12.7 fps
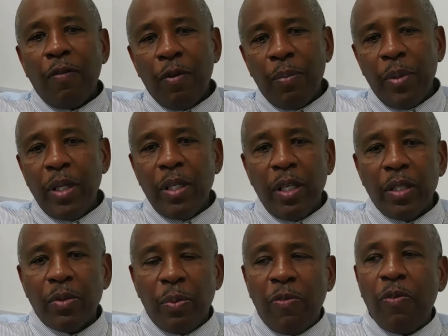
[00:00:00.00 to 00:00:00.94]
for many
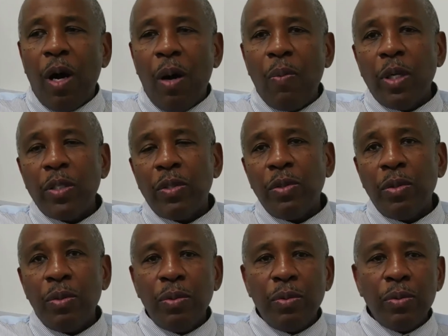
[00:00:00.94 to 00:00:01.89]
years before I went
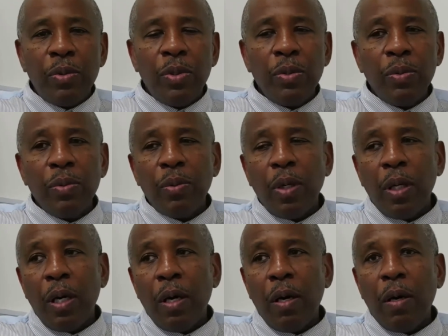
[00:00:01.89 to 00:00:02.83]
to
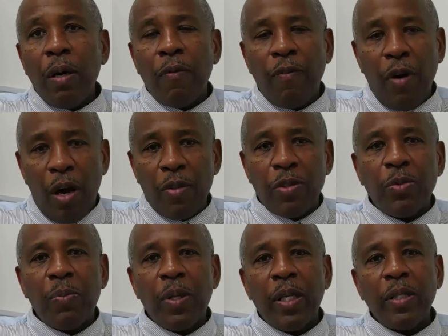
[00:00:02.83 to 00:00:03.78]
a
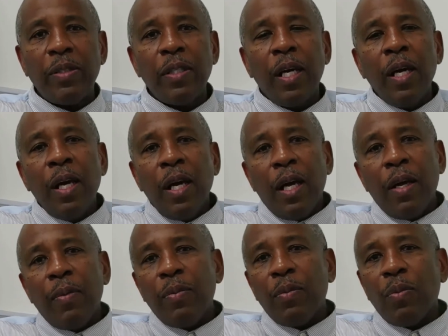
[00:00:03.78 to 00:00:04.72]
father's place.
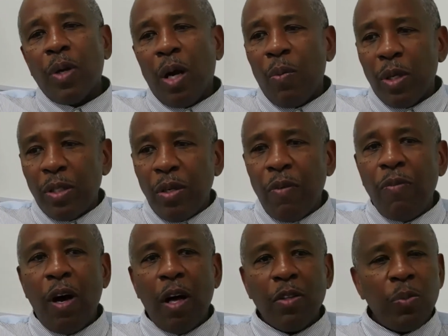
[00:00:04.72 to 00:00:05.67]
And when I went to a
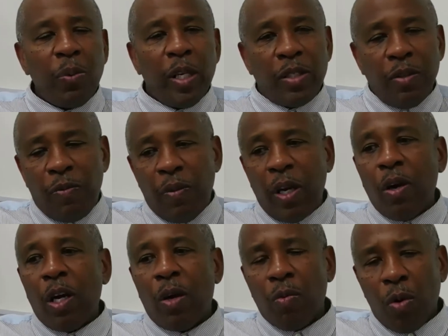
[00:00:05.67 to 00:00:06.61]
father's place, it
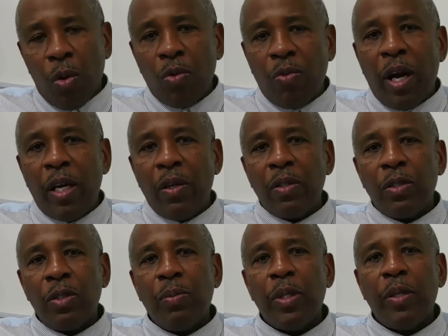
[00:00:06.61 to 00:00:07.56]
rolled right
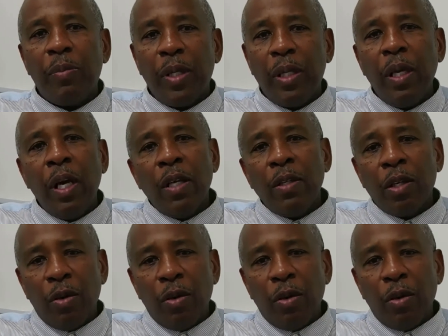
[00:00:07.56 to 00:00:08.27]
onto me to be the